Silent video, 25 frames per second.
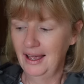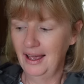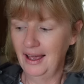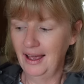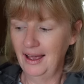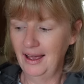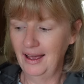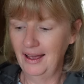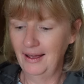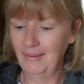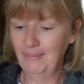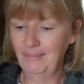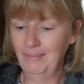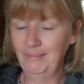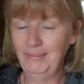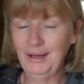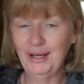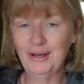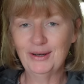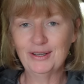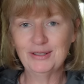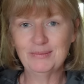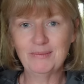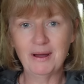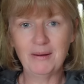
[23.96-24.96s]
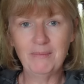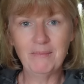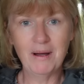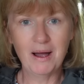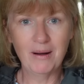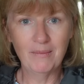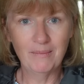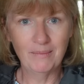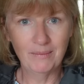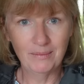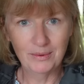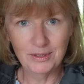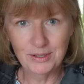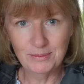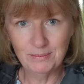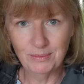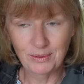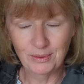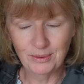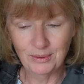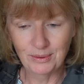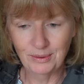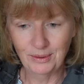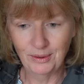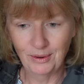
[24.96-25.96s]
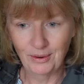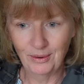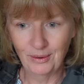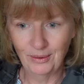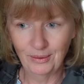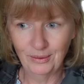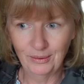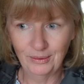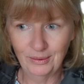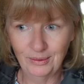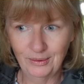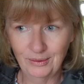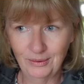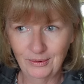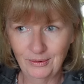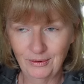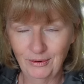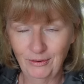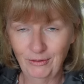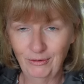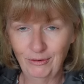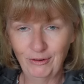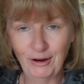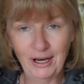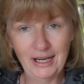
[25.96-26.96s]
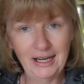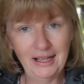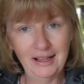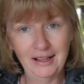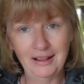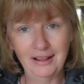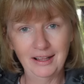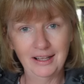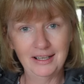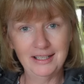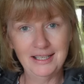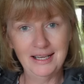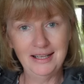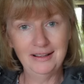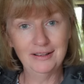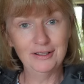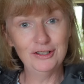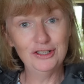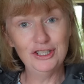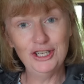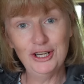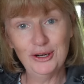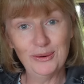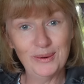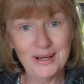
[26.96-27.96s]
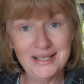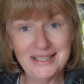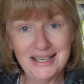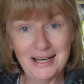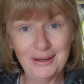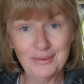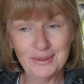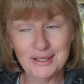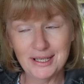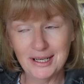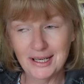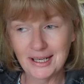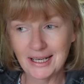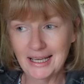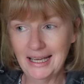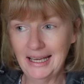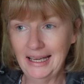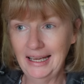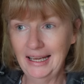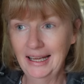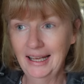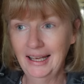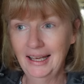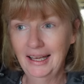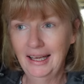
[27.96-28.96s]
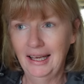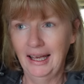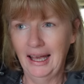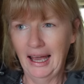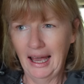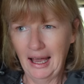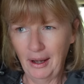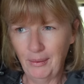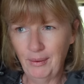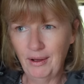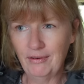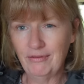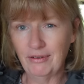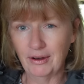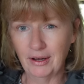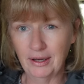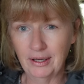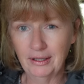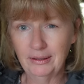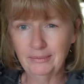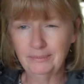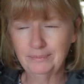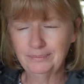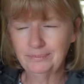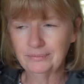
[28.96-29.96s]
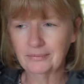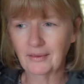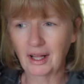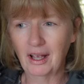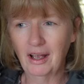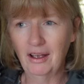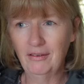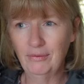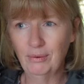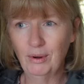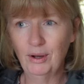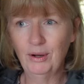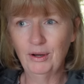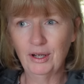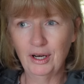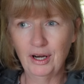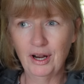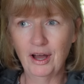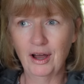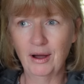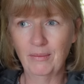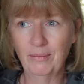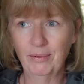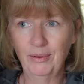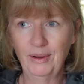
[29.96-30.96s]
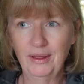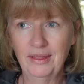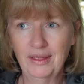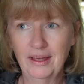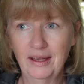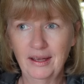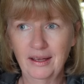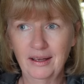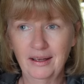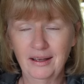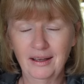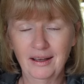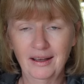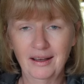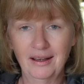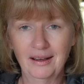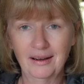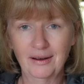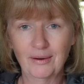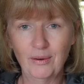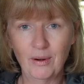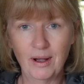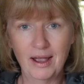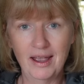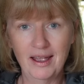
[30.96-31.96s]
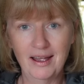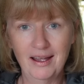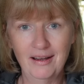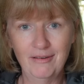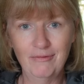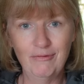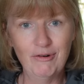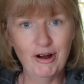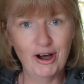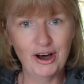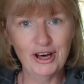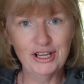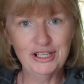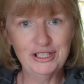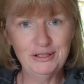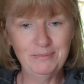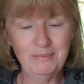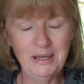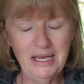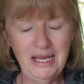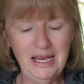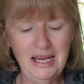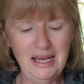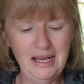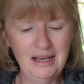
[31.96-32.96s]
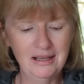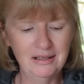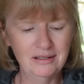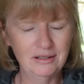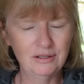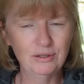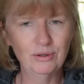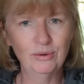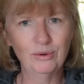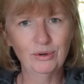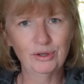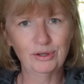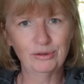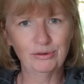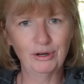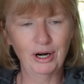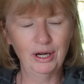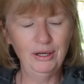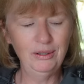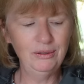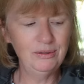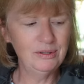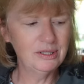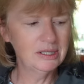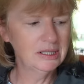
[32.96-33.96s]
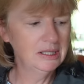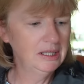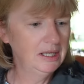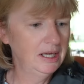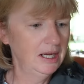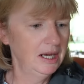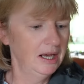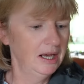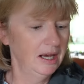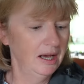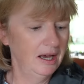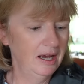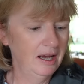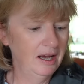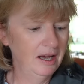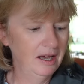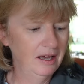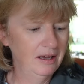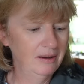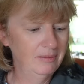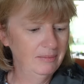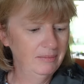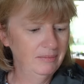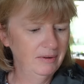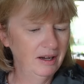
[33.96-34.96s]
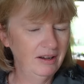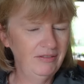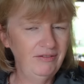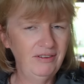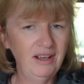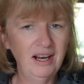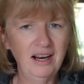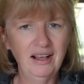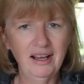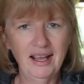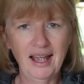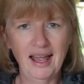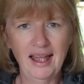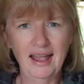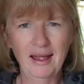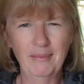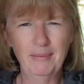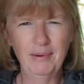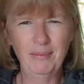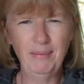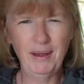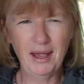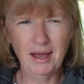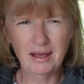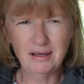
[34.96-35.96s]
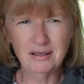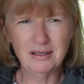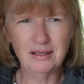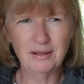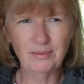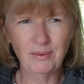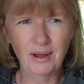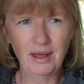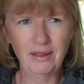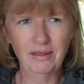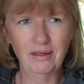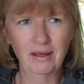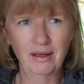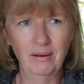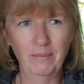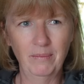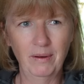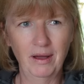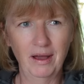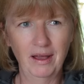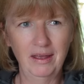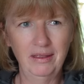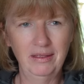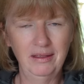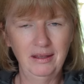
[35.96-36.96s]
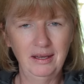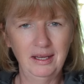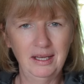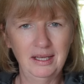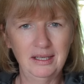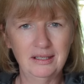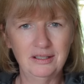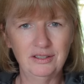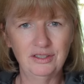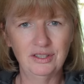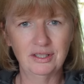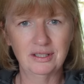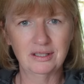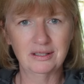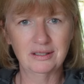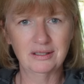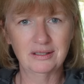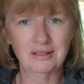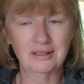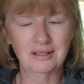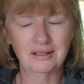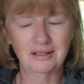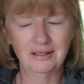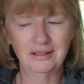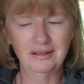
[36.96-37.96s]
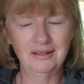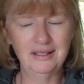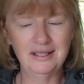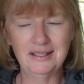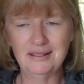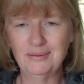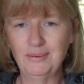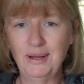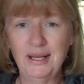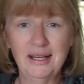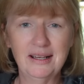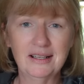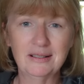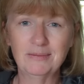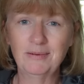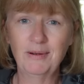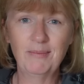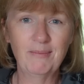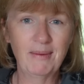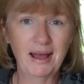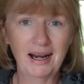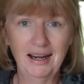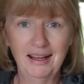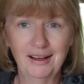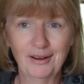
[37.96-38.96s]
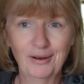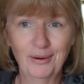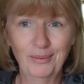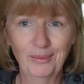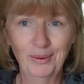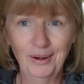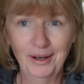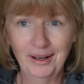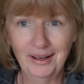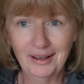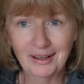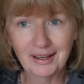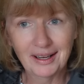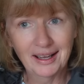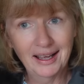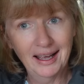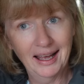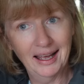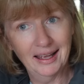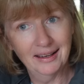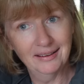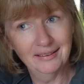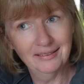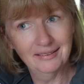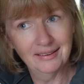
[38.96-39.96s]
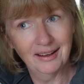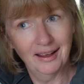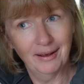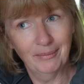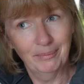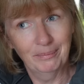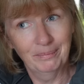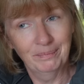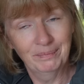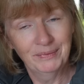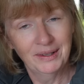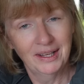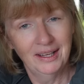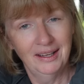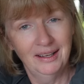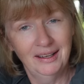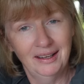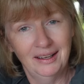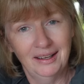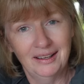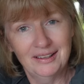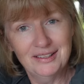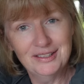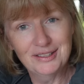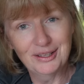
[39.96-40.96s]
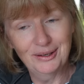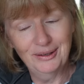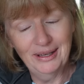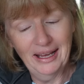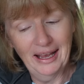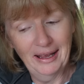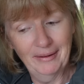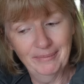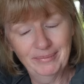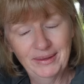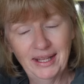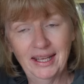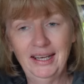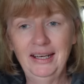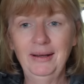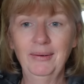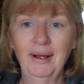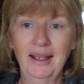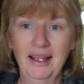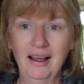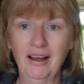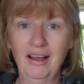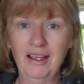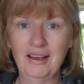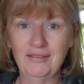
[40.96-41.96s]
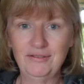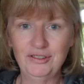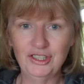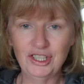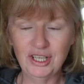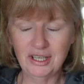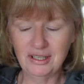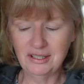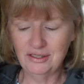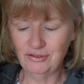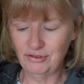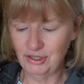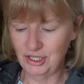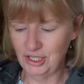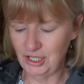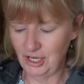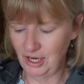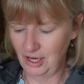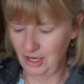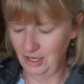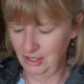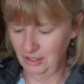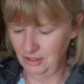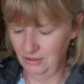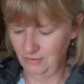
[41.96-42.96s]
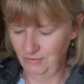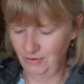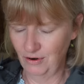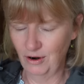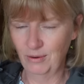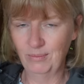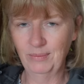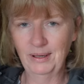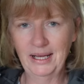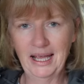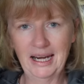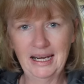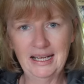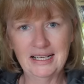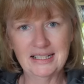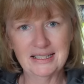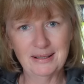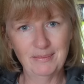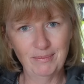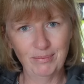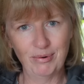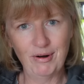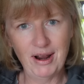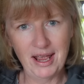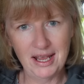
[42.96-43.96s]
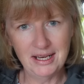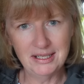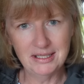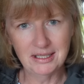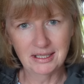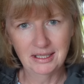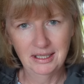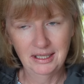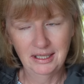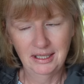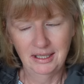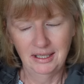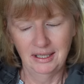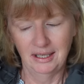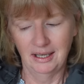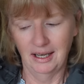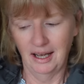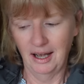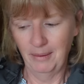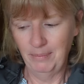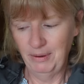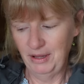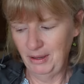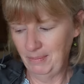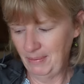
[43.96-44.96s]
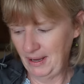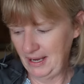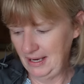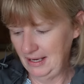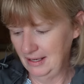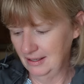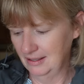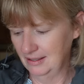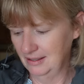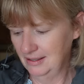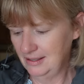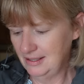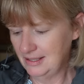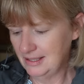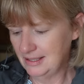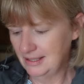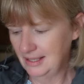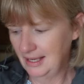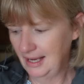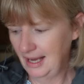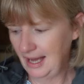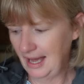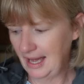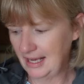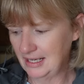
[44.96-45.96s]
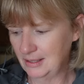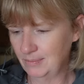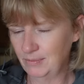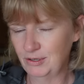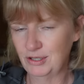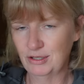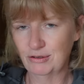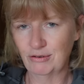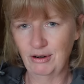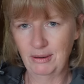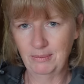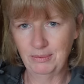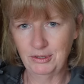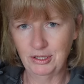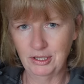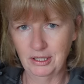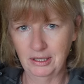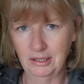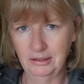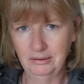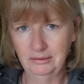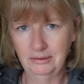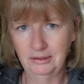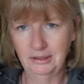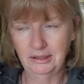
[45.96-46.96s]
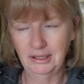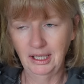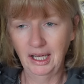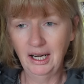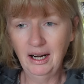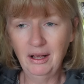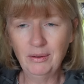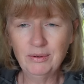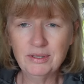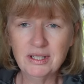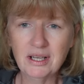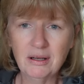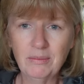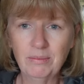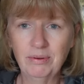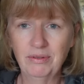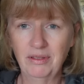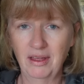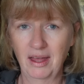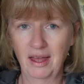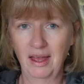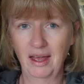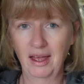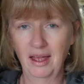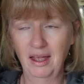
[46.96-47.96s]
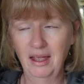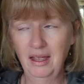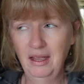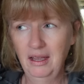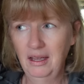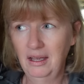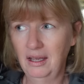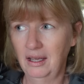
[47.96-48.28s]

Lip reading: because my mum was born on Friday the 13th and she always said it was lucky. However, I've woken up with quite a raspy sore throat. I feel okay. I'm a bit under the weather, but I think it's just this week has been manic at work and so yeah, anyway, I have just returned from getting some bread up at the baker's and a prescription, and I was up there